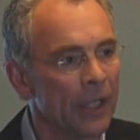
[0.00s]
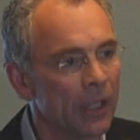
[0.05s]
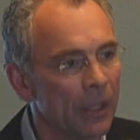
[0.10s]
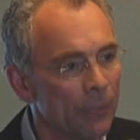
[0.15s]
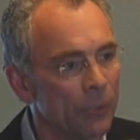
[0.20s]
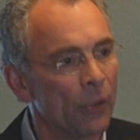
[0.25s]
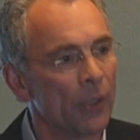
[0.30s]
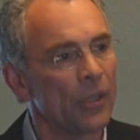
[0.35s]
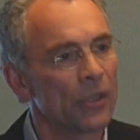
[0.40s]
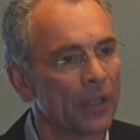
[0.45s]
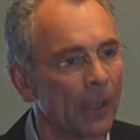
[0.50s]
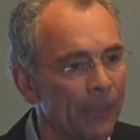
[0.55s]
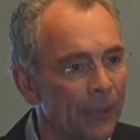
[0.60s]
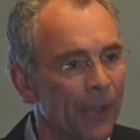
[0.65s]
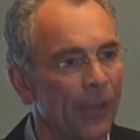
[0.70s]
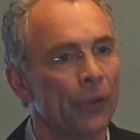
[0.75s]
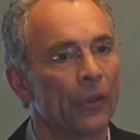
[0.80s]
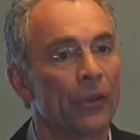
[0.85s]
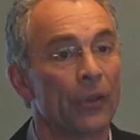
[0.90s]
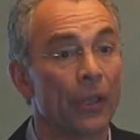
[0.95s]
get them doing
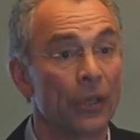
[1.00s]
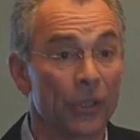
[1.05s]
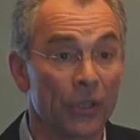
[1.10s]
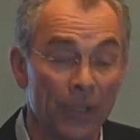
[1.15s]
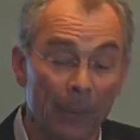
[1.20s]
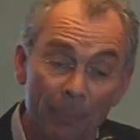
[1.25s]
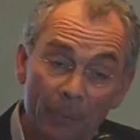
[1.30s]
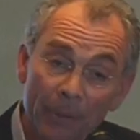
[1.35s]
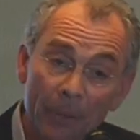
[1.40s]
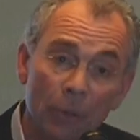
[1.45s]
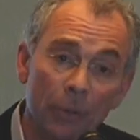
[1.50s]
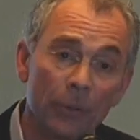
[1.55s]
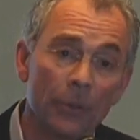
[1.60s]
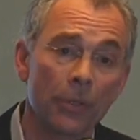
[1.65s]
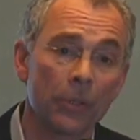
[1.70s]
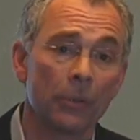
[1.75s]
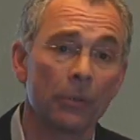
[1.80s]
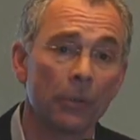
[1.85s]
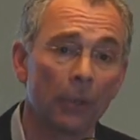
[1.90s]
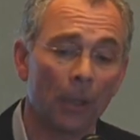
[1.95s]
something other than simply going
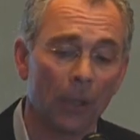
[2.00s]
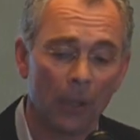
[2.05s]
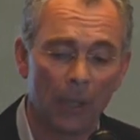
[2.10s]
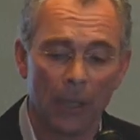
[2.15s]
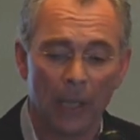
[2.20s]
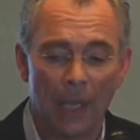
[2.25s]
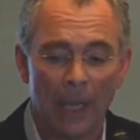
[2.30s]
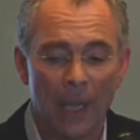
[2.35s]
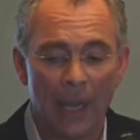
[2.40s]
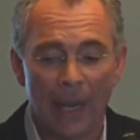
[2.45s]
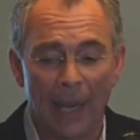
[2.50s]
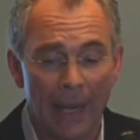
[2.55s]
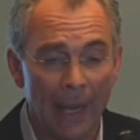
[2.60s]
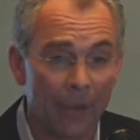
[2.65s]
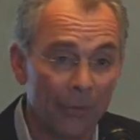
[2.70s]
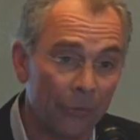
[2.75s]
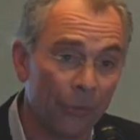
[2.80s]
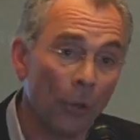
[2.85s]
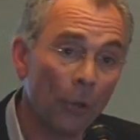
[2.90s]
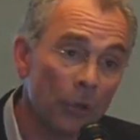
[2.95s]
to school.
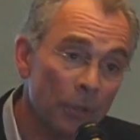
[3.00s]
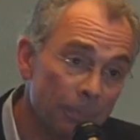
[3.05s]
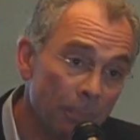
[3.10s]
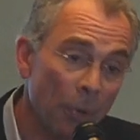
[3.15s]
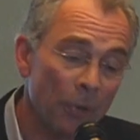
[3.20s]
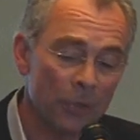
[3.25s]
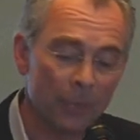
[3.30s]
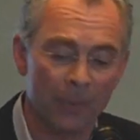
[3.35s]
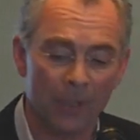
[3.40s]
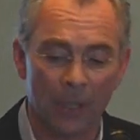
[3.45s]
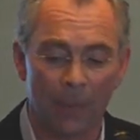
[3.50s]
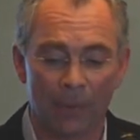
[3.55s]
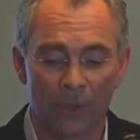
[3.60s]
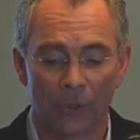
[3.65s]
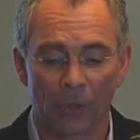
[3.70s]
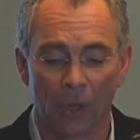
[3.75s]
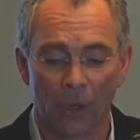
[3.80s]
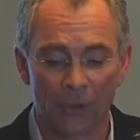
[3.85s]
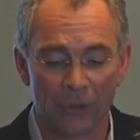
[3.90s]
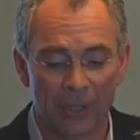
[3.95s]
And those folks become
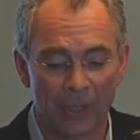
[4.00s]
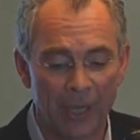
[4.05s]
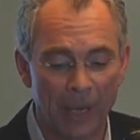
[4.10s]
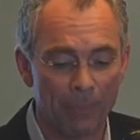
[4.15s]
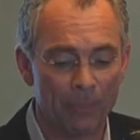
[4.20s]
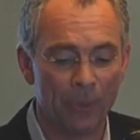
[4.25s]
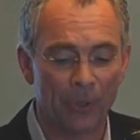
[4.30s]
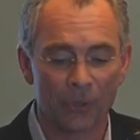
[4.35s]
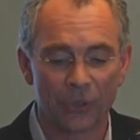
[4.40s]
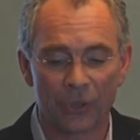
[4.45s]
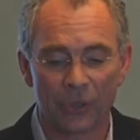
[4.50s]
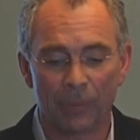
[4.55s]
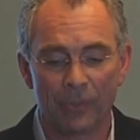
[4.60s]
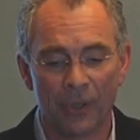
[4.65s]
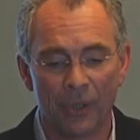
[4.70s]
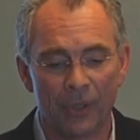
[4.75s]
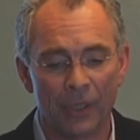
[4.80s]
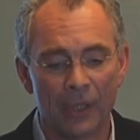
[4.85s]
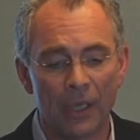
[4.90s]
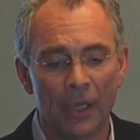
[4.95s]
adults, and that builds
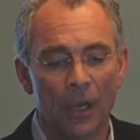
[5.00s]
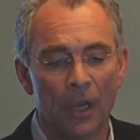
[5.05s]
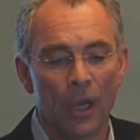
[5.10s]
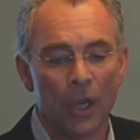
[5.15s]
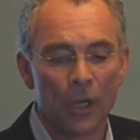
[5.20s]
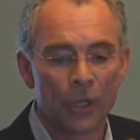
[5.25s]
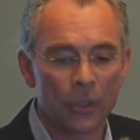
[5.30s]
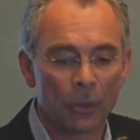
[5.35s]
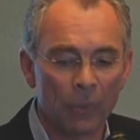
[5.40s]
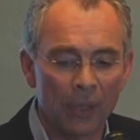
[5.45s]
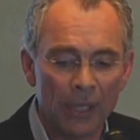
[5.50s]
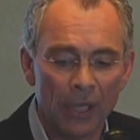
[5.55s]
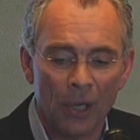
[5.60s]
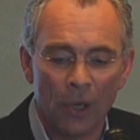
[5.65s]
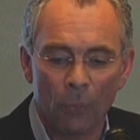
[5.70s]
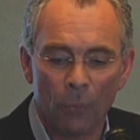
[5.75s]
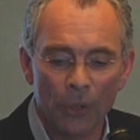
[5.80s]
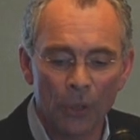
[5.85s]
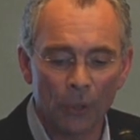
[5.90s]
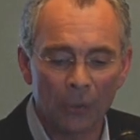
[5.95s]
community. So we
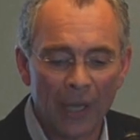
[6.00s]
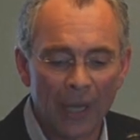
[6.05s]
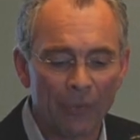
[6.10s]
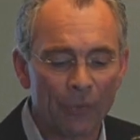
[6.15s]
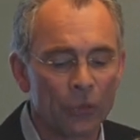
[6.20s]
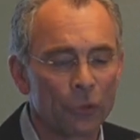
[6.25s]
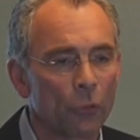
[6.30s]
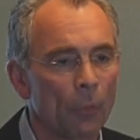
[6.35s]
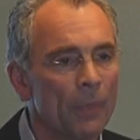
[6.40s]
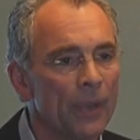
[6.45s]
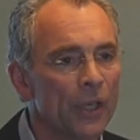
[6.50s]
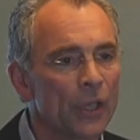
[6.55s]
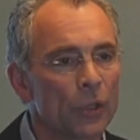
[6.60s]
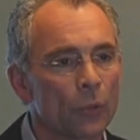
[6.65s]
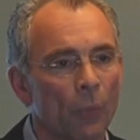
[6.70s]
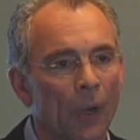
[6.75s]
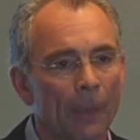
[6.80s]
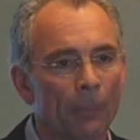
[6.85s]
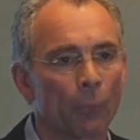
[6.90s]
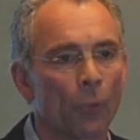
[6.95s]
don't have a
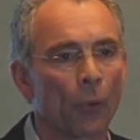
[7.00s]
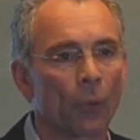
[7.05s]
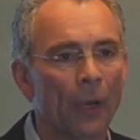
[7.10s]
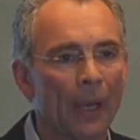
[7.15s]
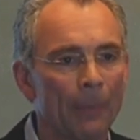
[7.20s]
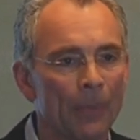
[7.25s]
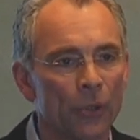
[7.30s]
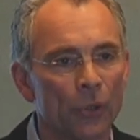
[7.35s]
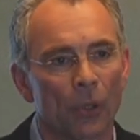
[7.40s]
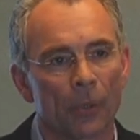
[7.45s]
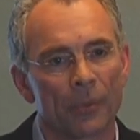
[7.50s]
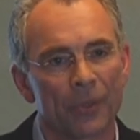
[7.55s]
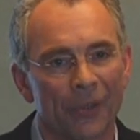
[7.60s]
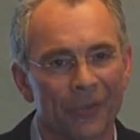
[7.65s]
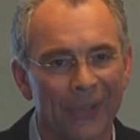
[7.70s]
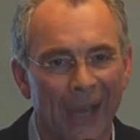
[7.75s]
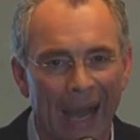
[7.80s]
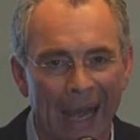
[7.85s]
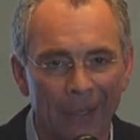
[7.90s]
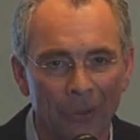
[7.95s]
tremendous rec program in terms
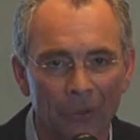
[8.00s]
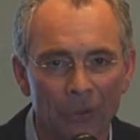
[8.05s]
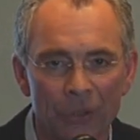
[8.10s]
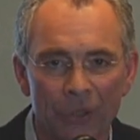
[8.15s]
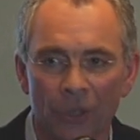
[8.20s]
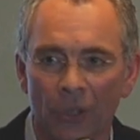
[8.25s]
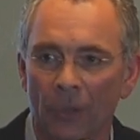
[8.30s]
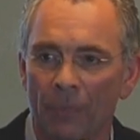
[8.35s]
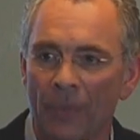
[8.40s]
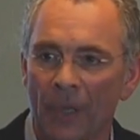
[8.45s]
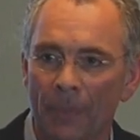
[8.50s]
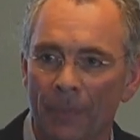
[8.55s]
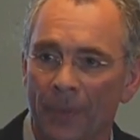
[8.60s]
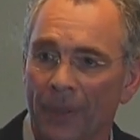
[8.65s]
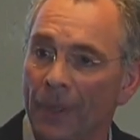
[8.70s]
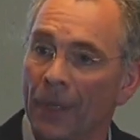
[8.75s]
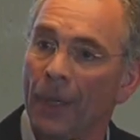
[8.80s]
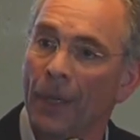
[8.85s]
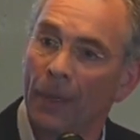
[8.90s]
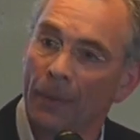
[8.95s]
of dollars and
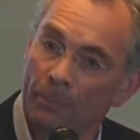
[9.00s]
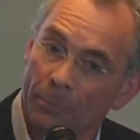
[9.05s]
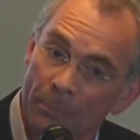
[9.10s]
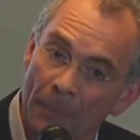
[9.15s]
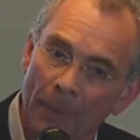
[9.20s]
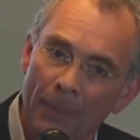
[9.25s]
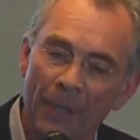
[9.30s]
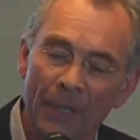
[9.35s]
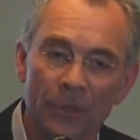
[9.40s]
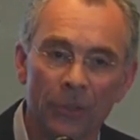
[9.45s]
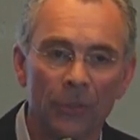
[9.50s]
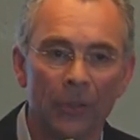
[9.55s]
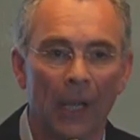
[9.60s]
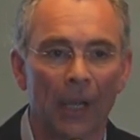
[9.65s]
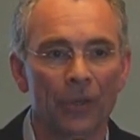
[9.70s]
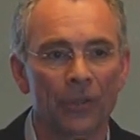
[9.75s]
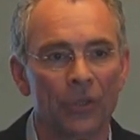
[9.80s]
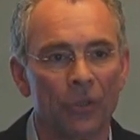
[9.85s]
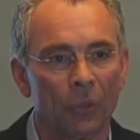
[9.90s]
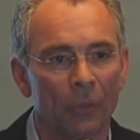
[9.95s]
commitment. Remember that
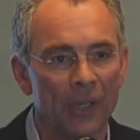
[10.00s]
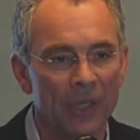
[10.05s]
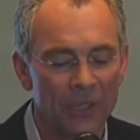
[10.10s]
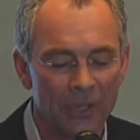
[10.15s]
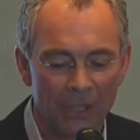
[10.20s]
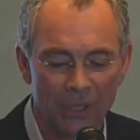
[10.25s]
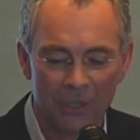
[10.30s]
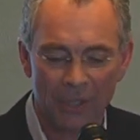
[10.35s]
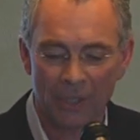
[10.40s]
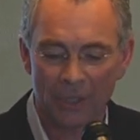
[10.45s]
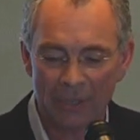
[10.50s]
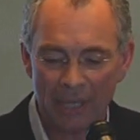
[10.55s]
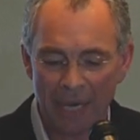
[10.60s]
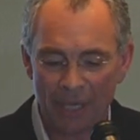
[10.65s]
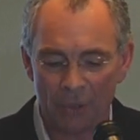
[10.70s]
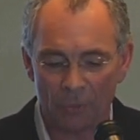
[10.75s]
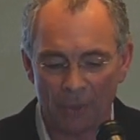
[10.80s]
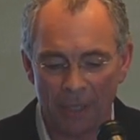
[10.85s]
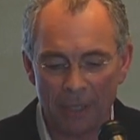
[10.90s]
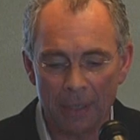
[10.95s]
$2.26
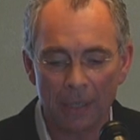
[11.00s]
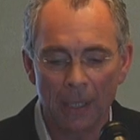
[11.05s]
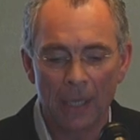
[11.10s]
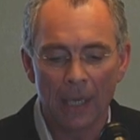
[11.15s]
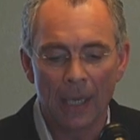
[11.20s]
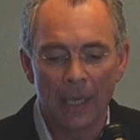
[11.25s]
tax rate?